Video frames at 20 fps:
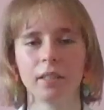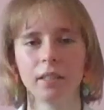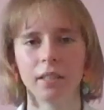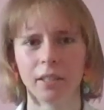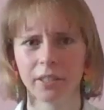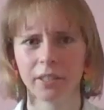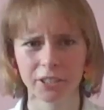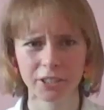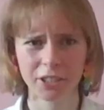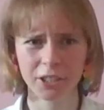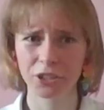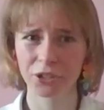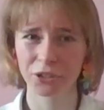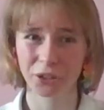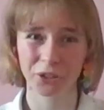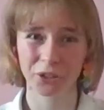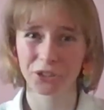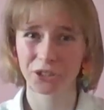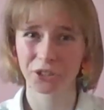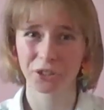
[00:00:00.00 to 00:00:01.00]
This is
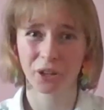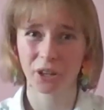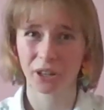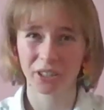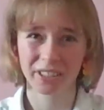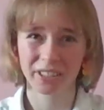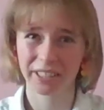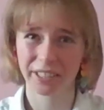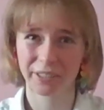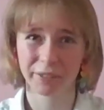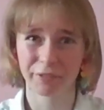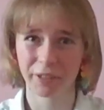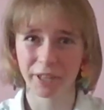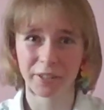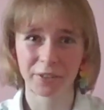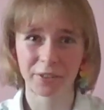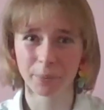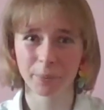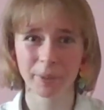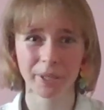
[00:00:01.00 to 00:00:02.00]
such an odd event
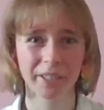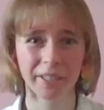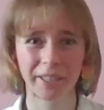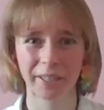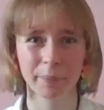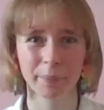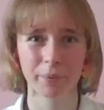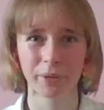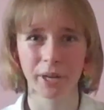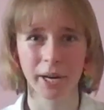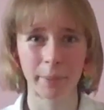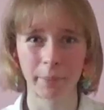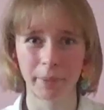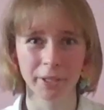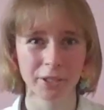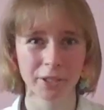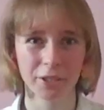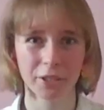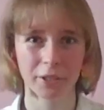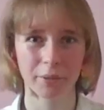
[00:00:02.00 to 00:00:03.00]
to me, a prime
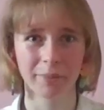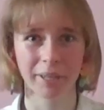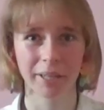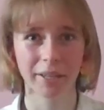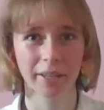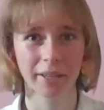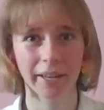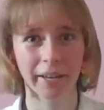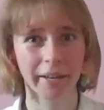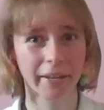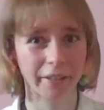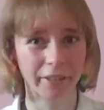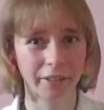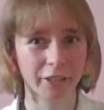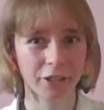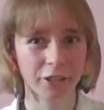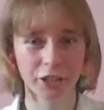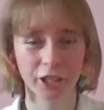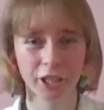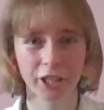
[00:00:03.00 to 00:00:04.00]
minister battling a
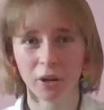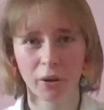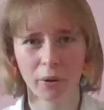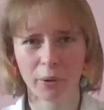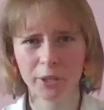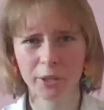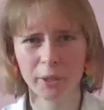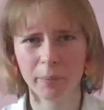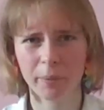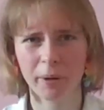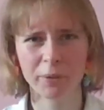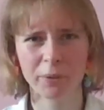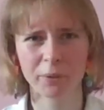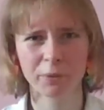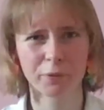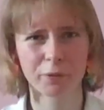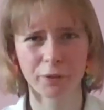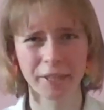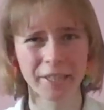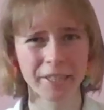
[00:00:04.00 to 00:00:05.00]
DJ on the amount of
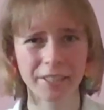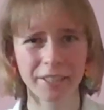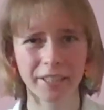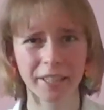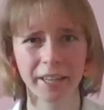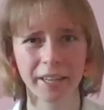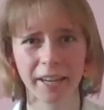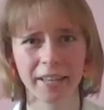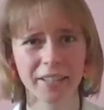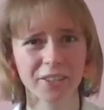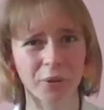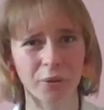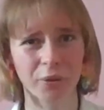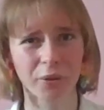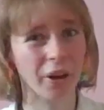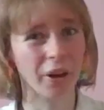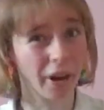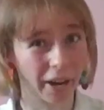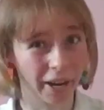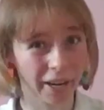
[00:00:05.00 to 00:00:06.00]
friends they had on
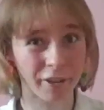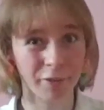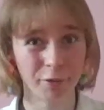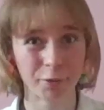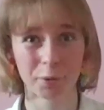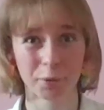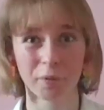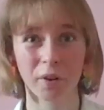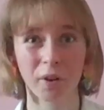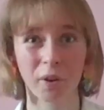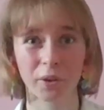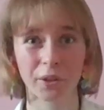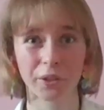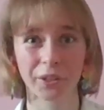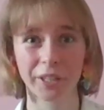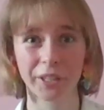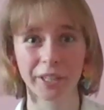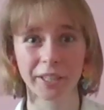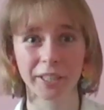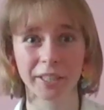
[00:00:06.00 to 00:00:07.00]
Hyves of all.
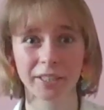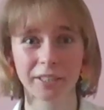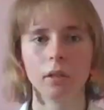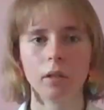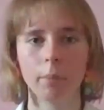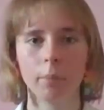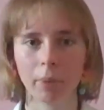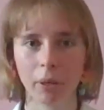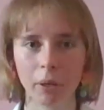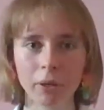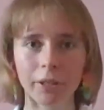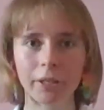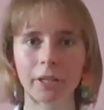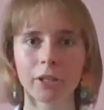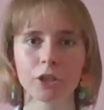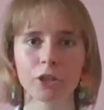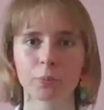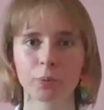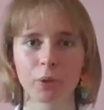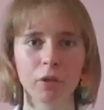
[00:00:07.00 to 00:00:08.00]

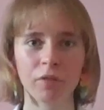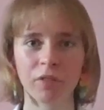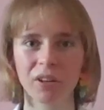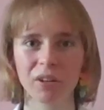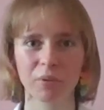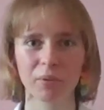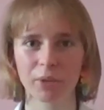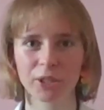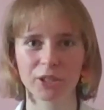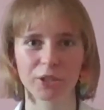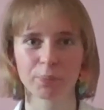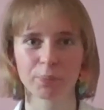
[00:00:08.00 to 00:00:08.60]
Balkenende's profile was